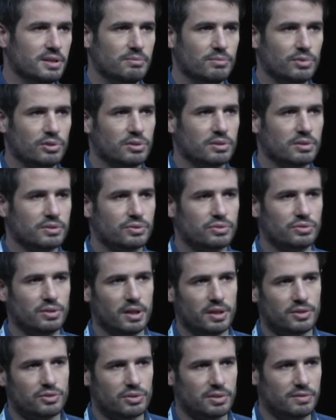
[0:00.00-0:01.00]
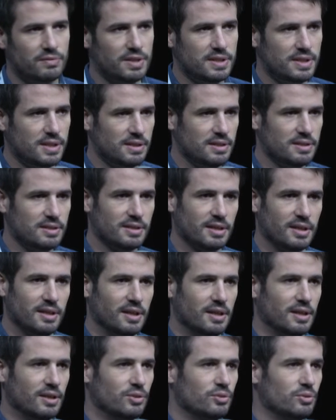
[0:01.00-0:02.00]
more 200 VCs,
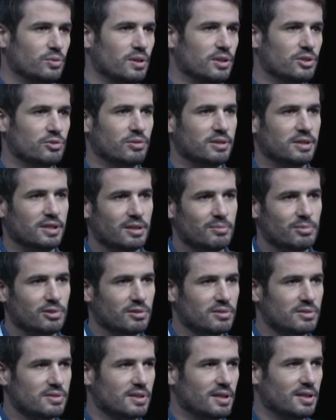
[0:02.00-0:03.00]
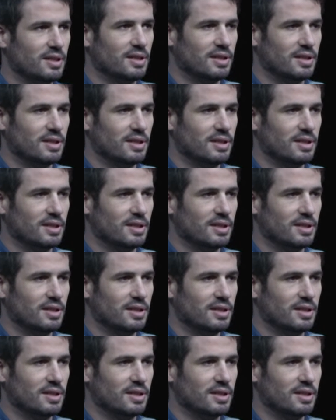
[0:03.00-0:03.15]
200 tables,